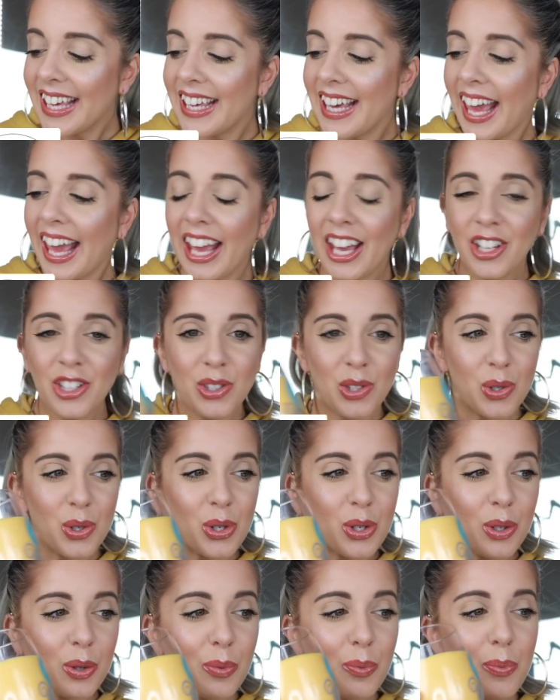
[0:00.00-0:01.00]

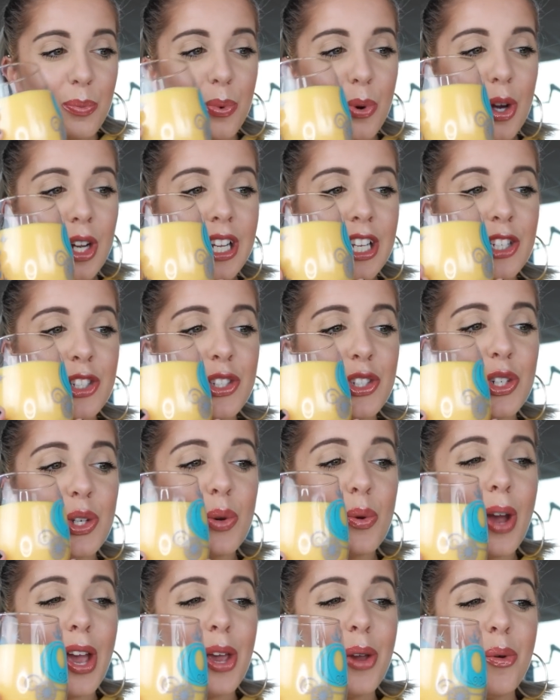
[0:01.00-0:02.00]
candle put
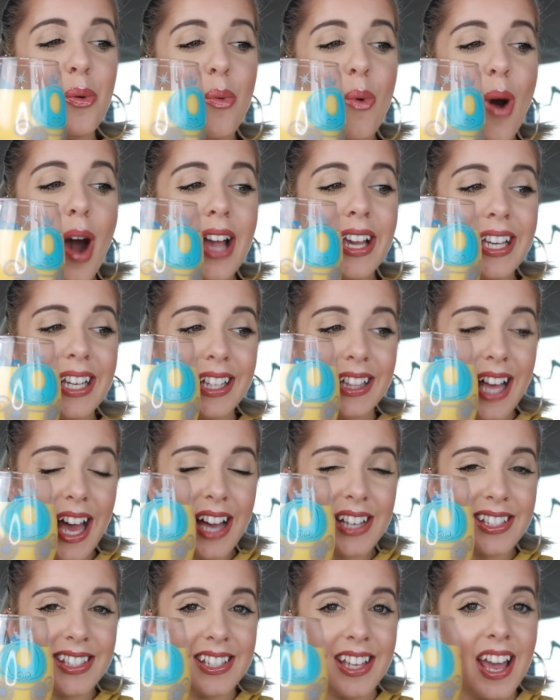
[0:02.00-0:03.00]
into a wine
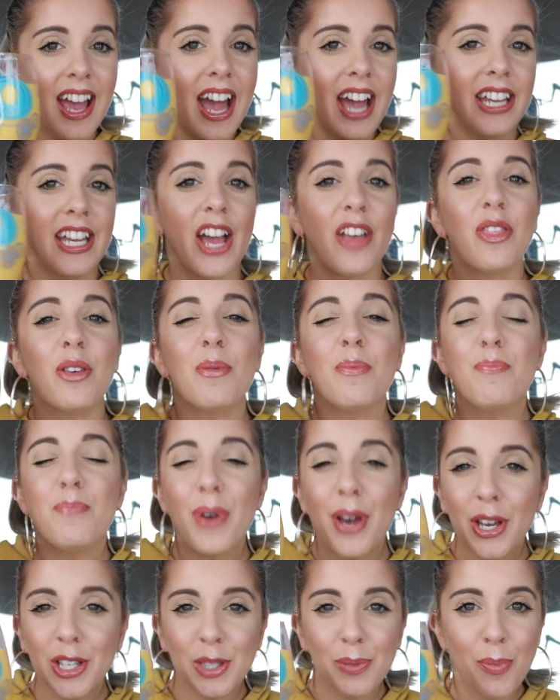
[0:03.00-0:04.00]
glass. Now the
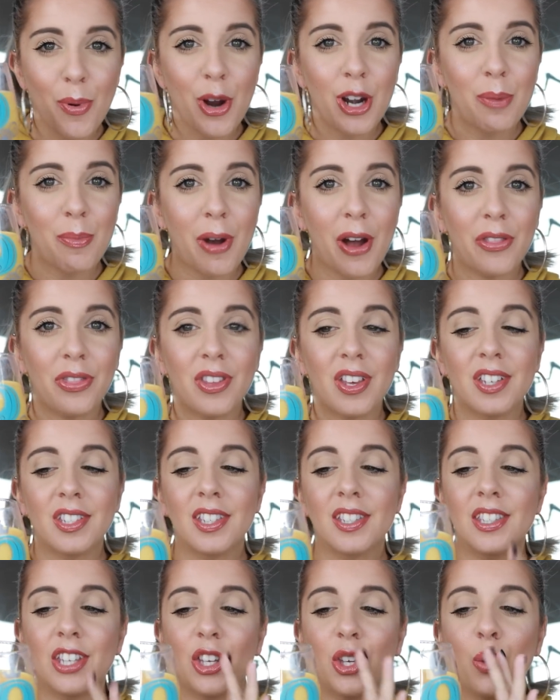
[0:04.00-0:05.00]
best part about
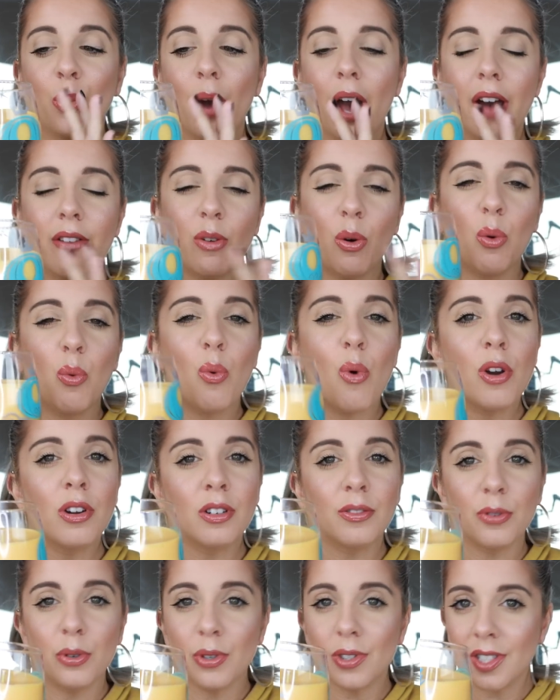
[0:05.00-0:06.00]
this is that you have a
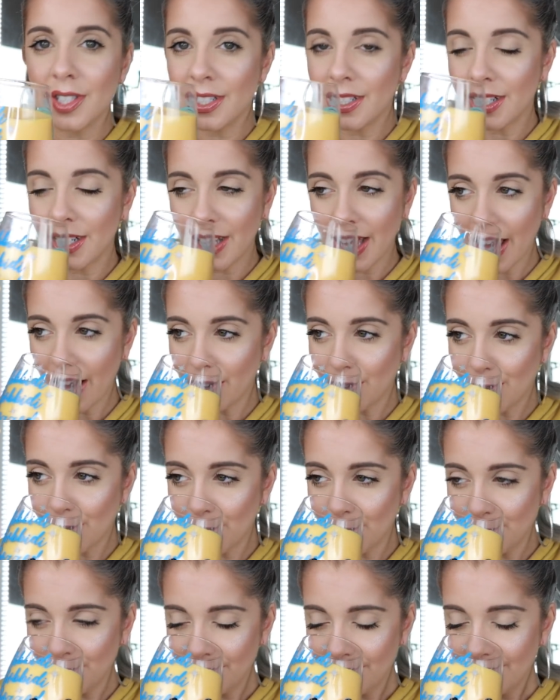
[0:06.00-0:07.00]
wonderful scented
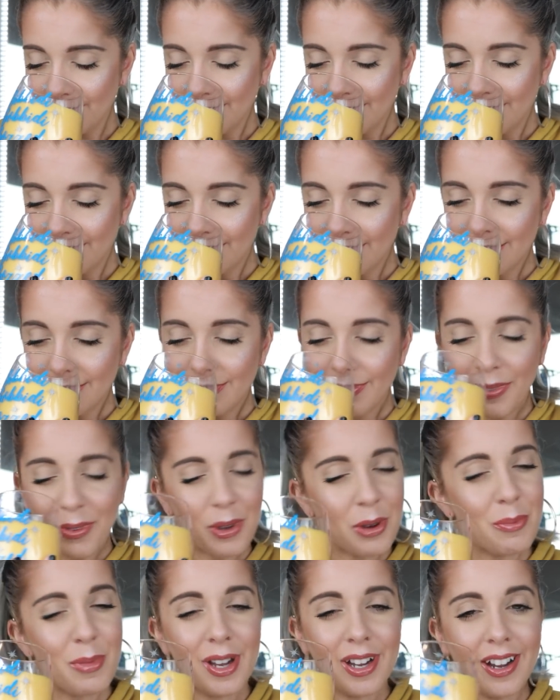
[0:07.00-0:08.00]
candle.
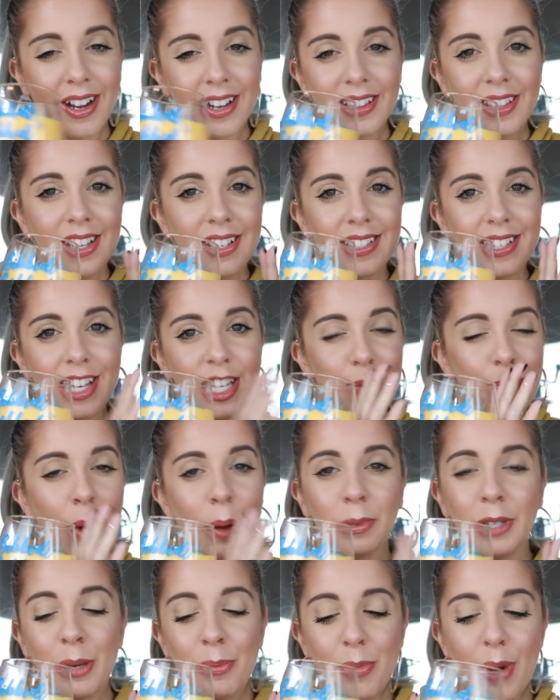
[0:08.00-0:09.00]
Oh my god, this is
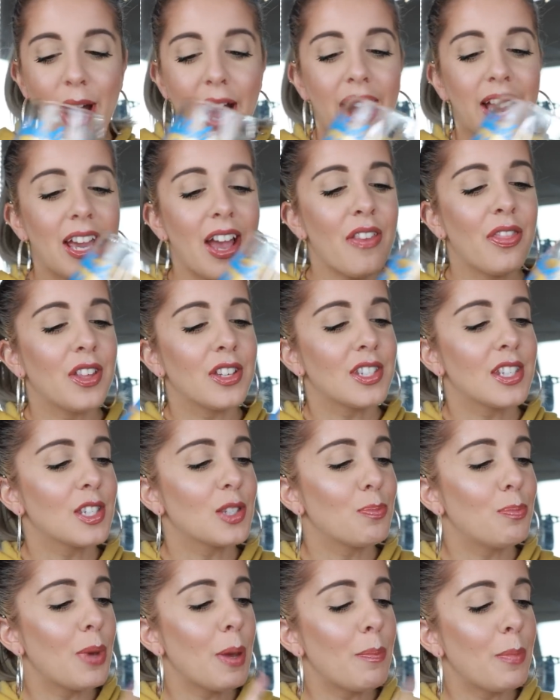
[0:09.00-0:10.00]
pumpkin pie and this
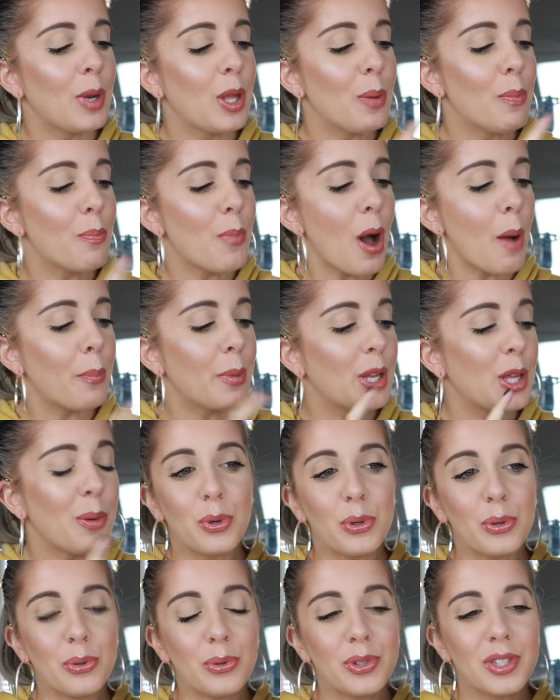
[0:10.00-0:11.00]
is bippity boppity
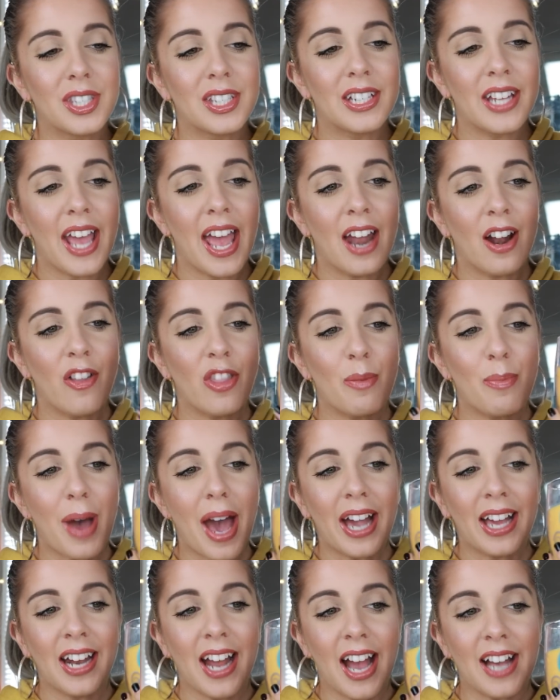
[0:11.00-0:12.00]
boozed and on the
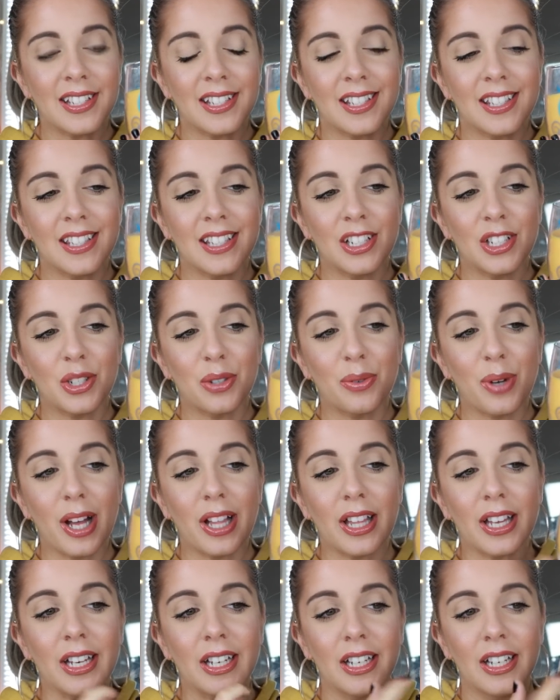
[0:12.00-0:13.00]
back it has a
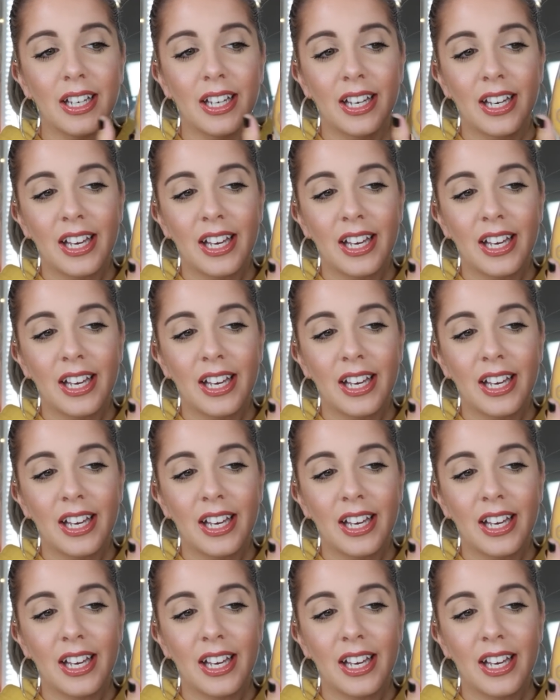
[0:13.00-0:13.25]
Cinderella